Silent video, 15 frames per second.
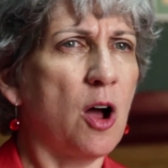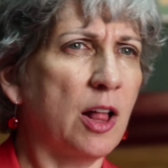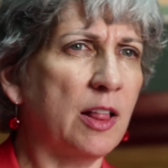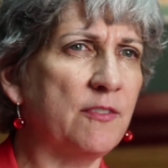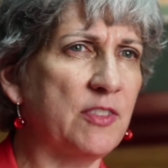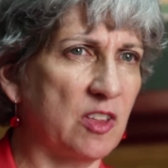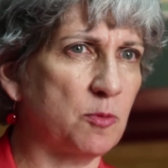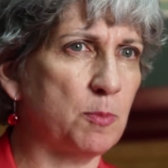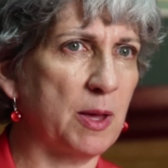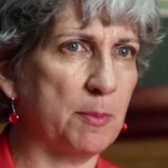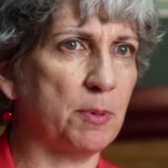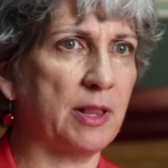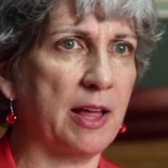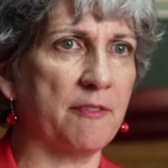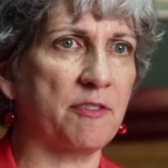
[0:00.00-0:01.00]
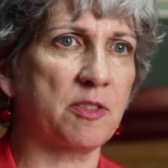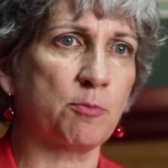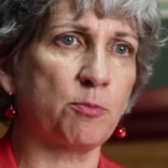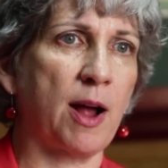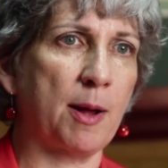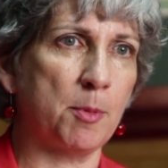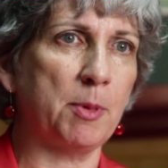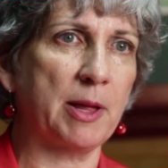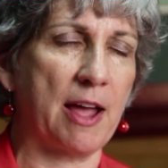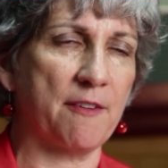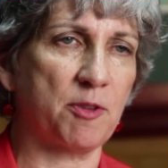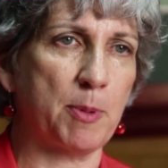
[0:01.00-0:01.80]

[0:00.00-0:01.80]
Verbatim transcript: All of these people have, probably have